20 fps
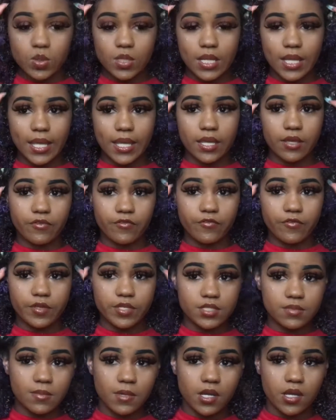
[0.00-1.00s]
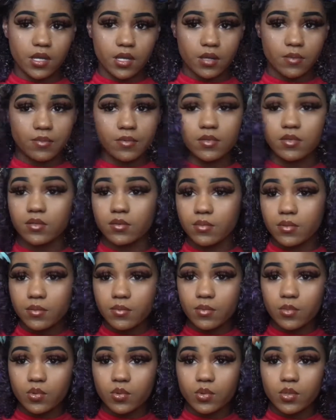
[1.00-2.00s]
like fix my hair up a little bit
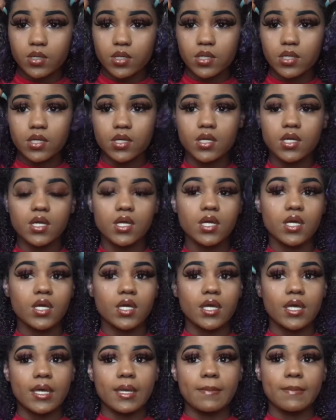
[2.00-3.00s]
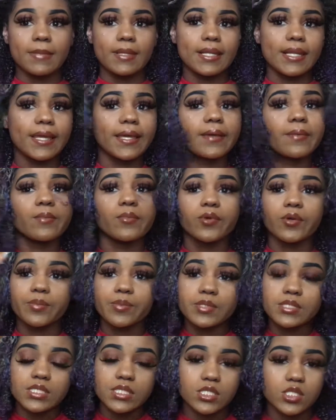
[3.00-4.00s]
more, be like more
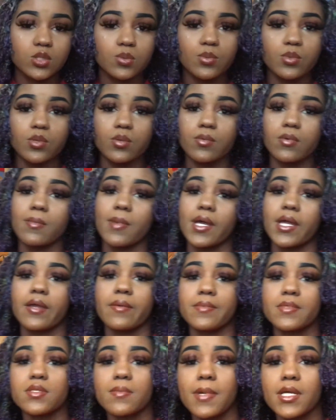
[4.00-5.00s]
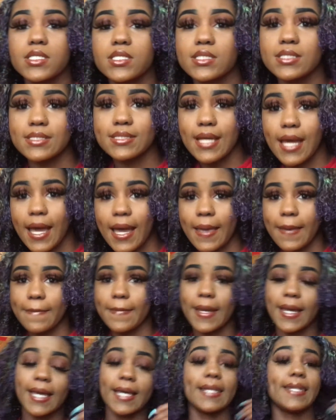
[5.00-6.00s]
presentable, but my camera's about to die.
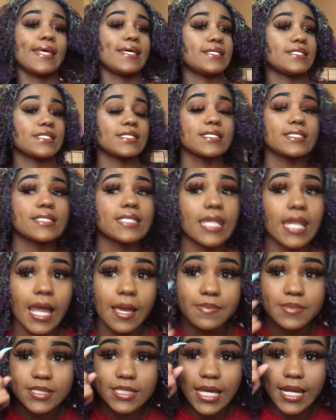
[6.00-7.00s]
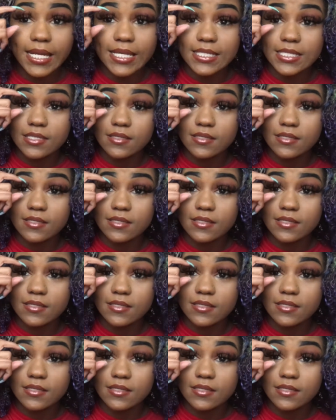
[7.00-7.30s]
My eyelash is lopsided.